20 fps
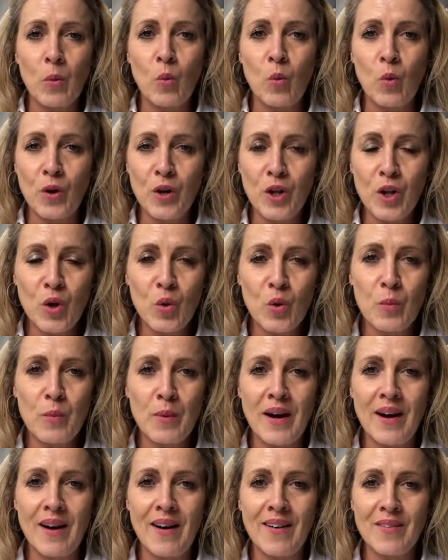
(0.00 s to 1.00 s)
what are you
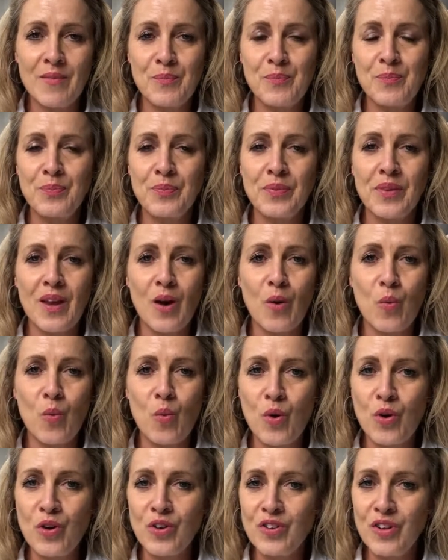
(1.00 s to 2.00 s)
about?
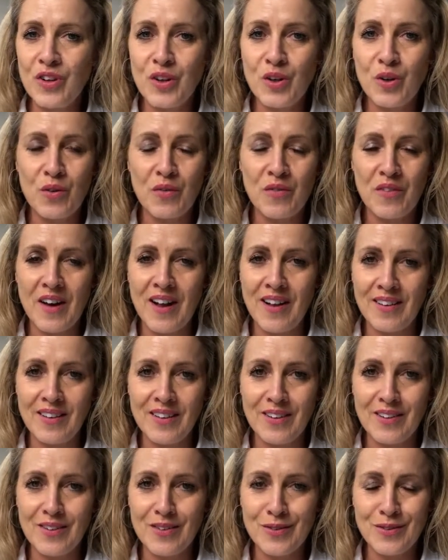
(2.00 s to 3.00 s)
What are your
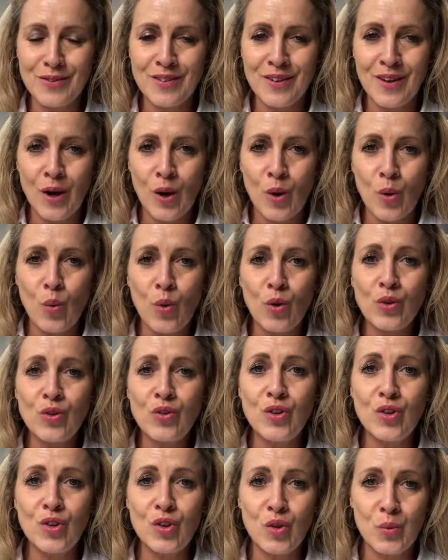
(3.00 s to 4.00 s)
values?
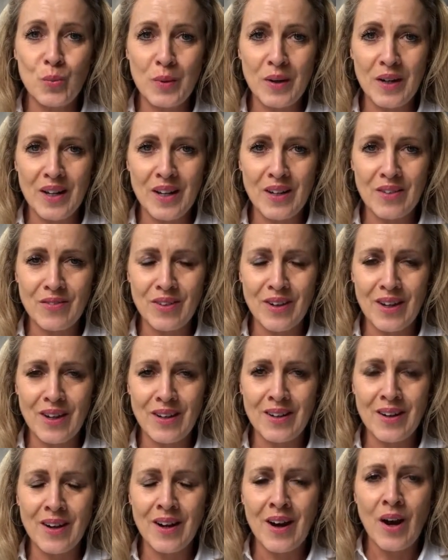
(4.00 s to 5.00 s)
What do you believe
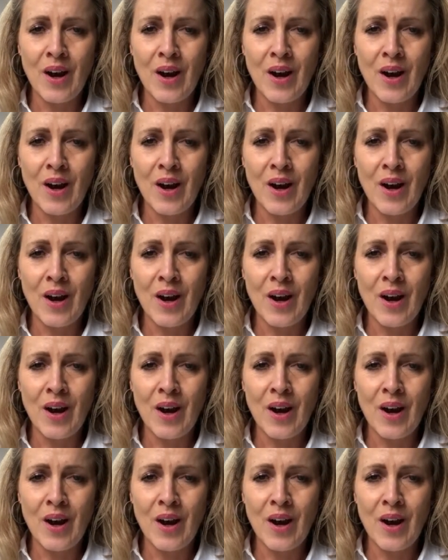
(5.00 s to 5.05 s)
in?